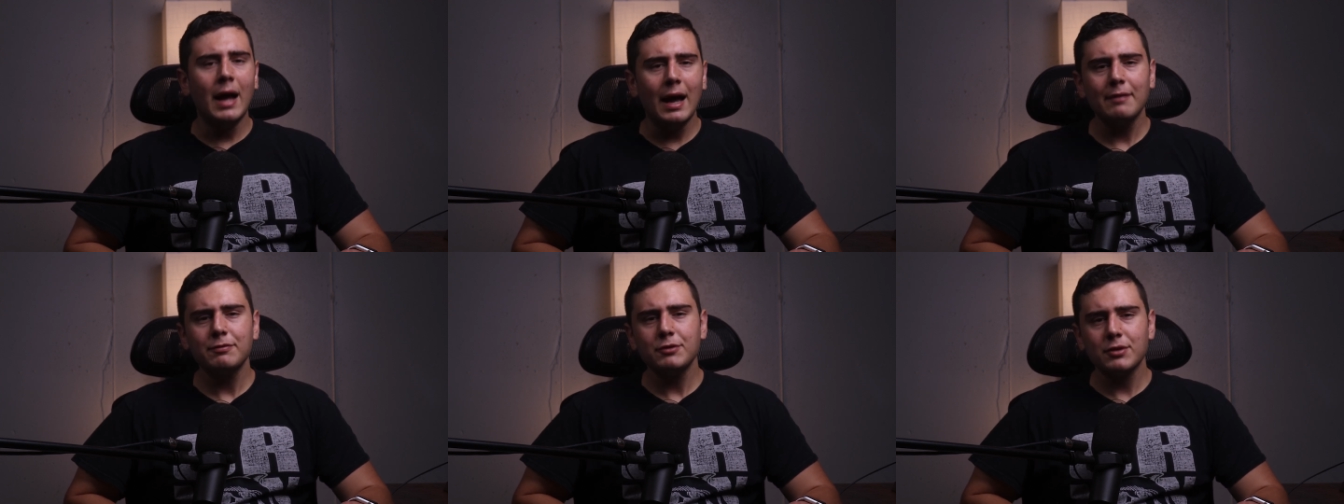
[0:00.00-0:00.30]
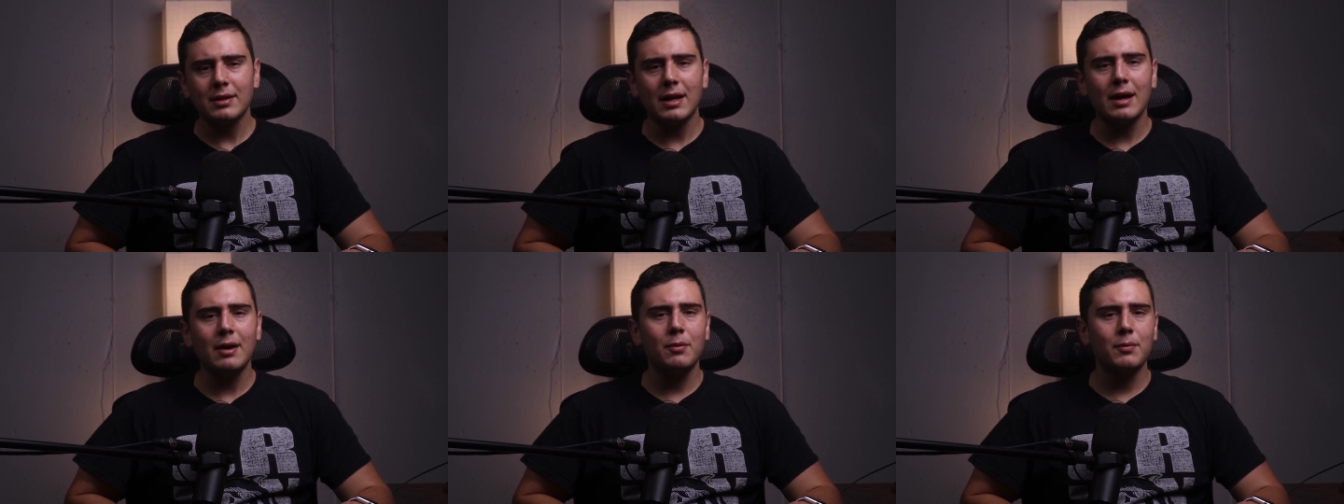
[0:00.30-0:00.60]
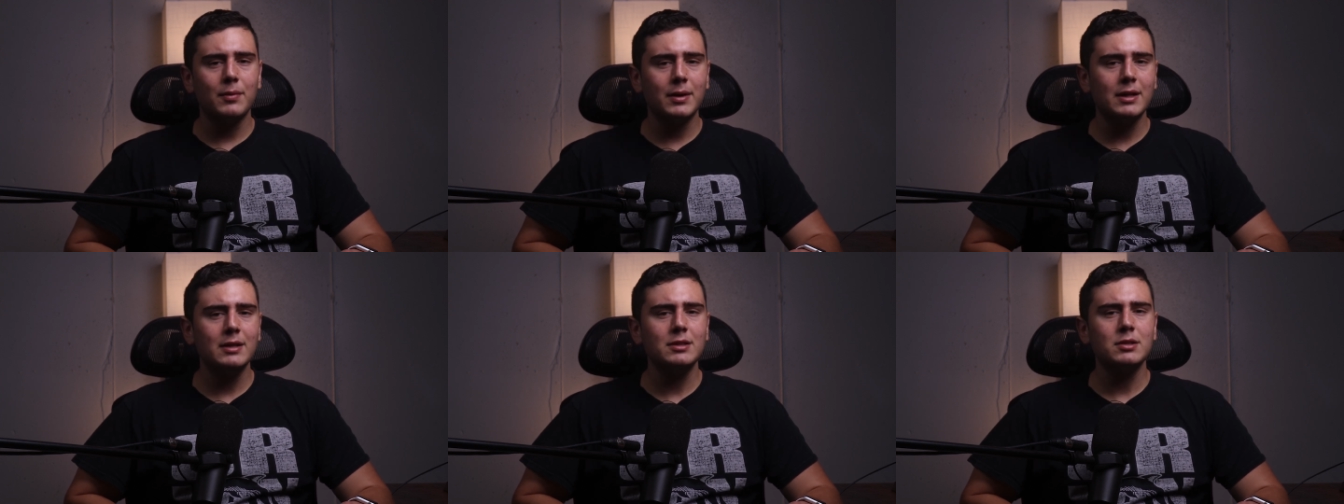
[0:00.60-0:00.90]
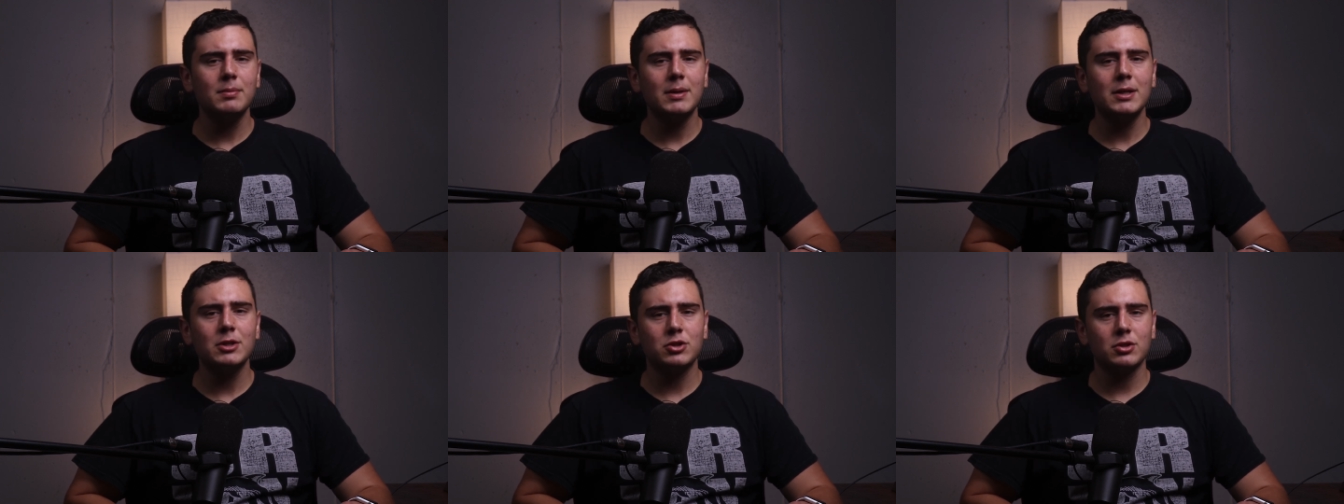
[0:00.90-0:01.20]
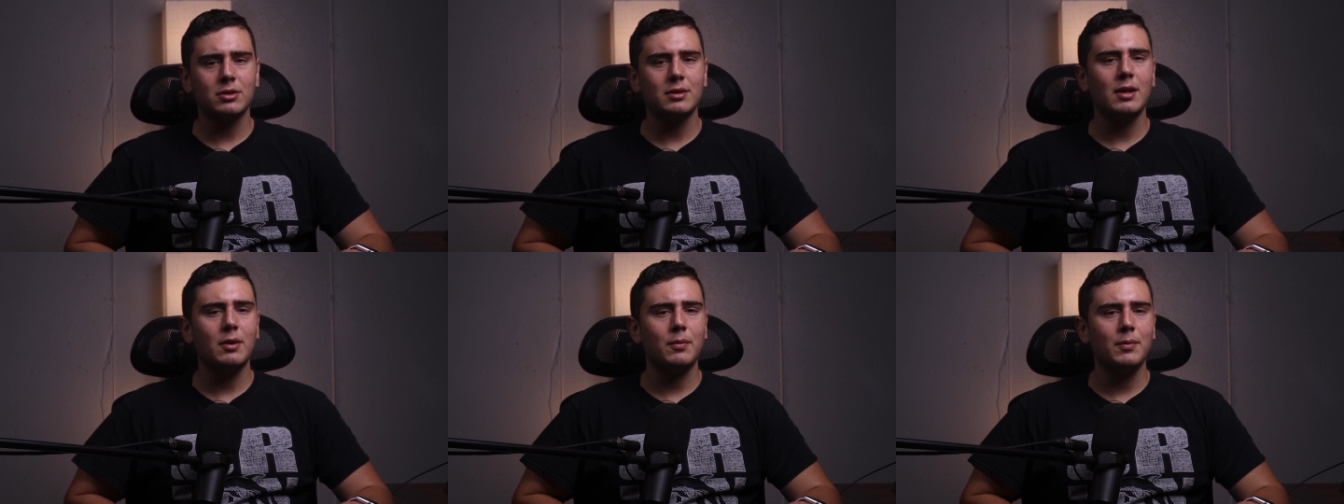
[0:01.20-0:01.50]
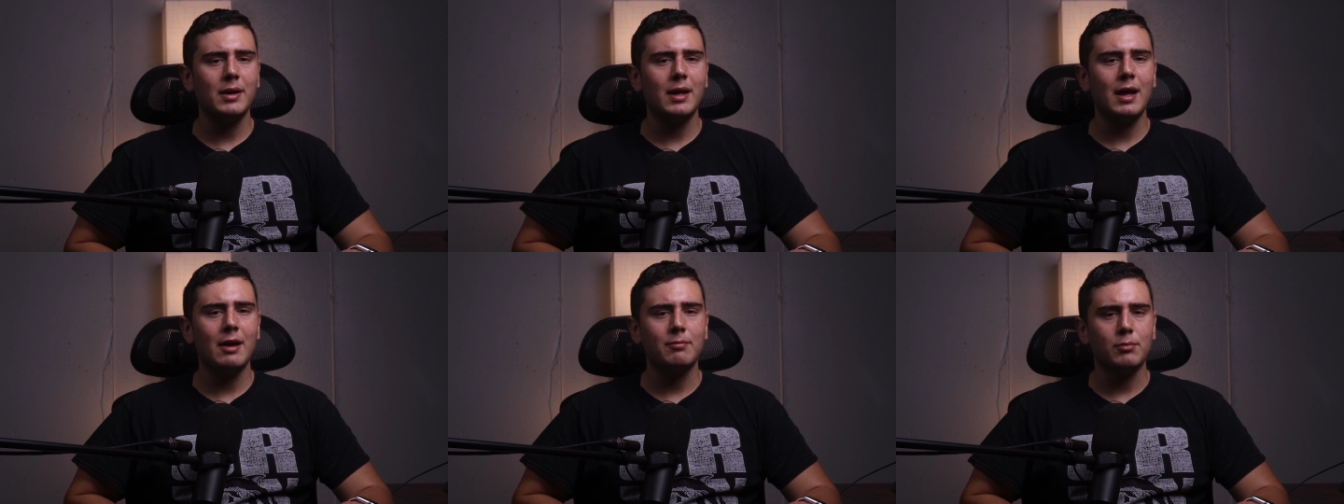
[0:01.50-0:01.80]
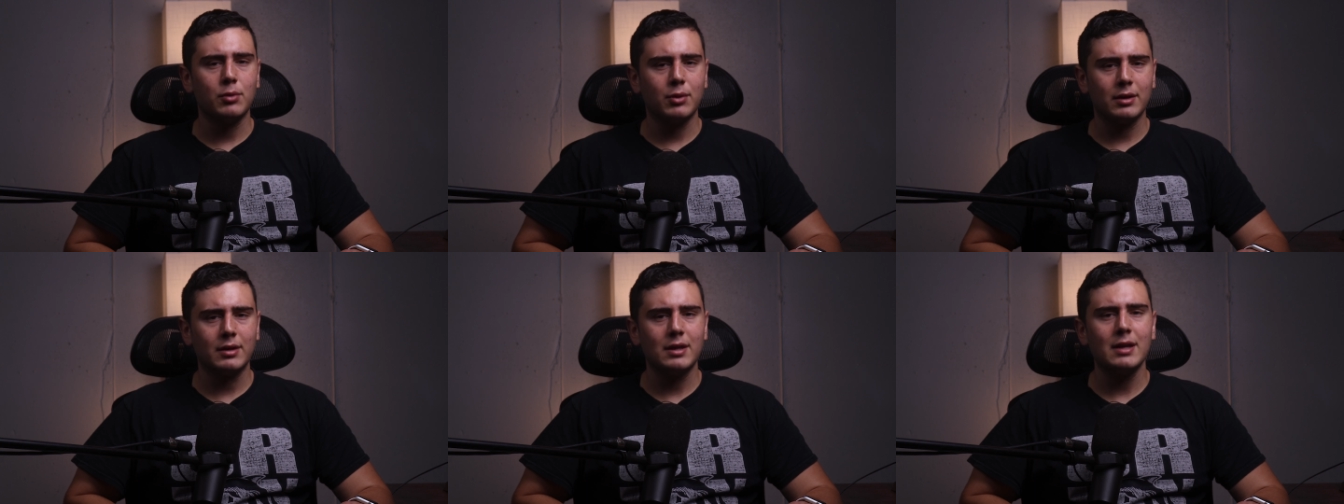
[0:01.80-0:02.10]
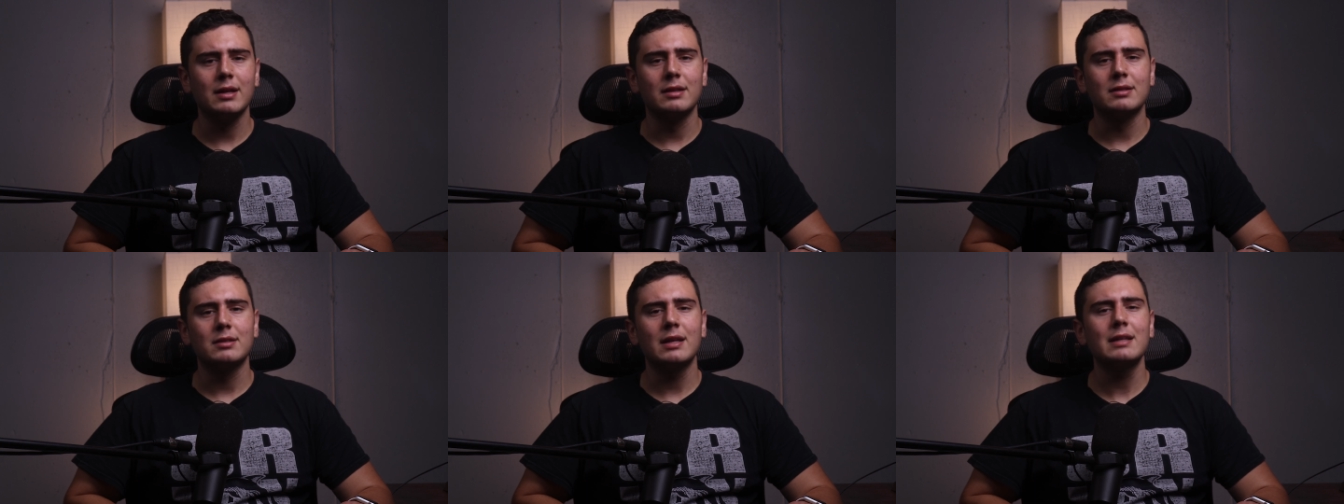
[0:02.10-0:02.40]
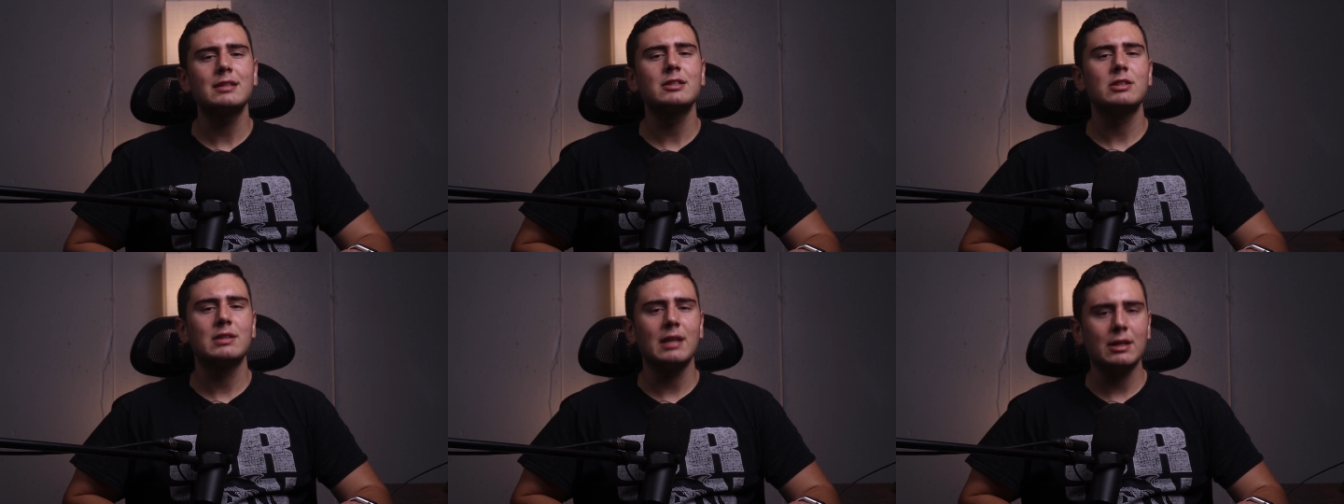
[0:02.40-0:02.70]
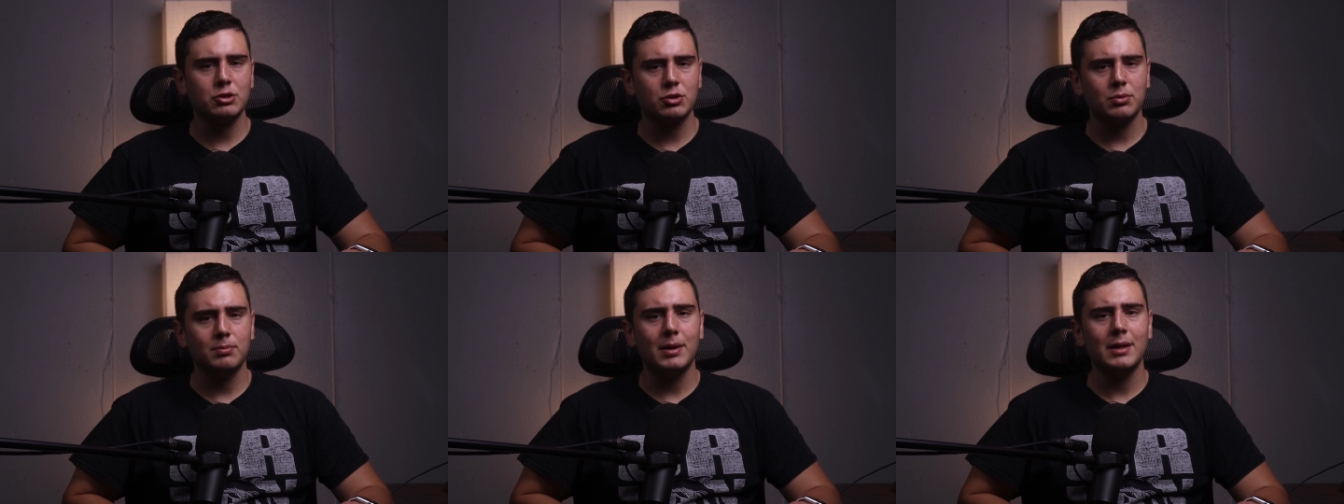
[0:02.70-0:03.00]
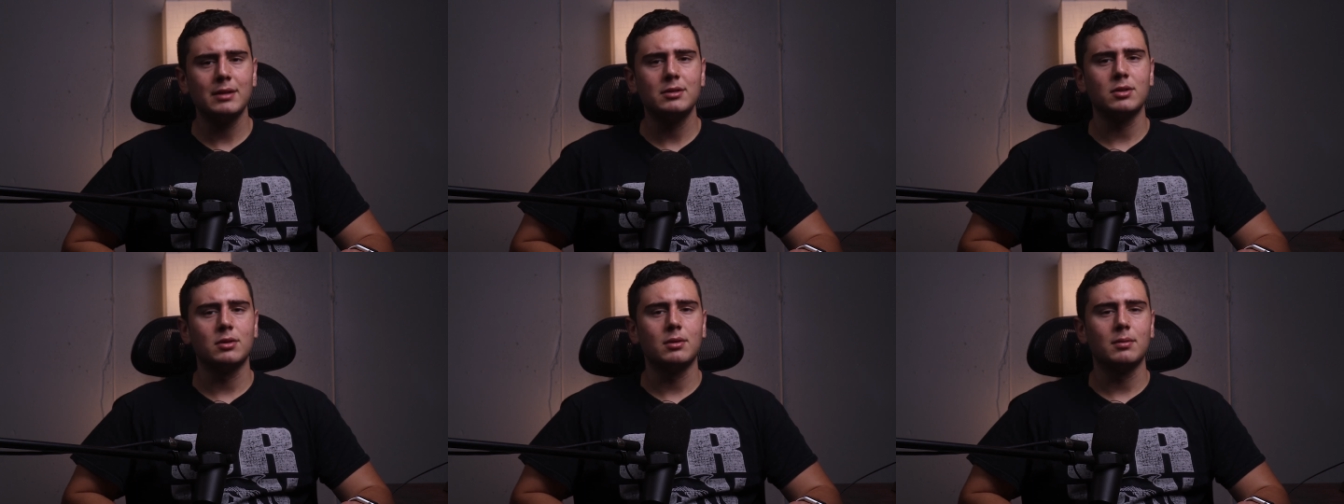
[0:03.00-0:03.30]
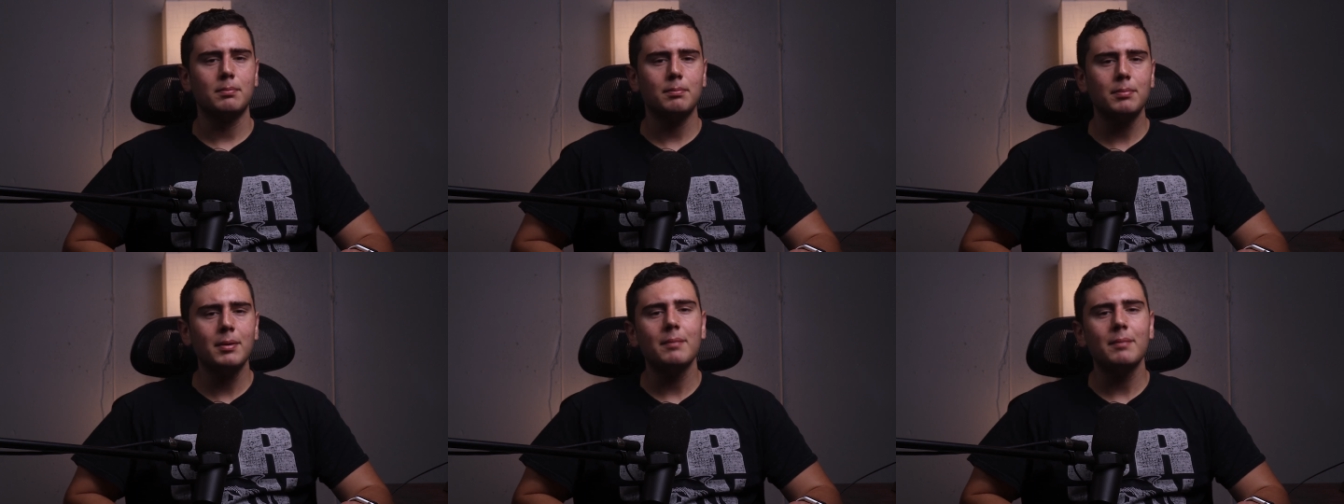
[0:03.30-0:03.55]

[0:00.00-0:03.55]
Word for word: After that, we need to make sure that we have more kids. It's detrimental.